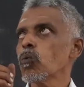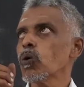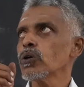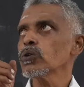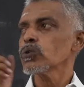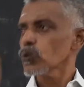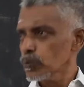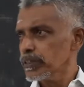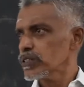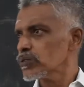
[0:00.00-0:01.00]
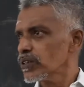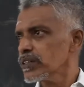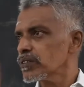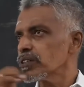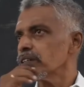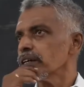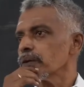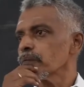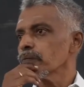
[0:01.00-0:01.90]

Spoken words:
1 to 2 minutes only to take.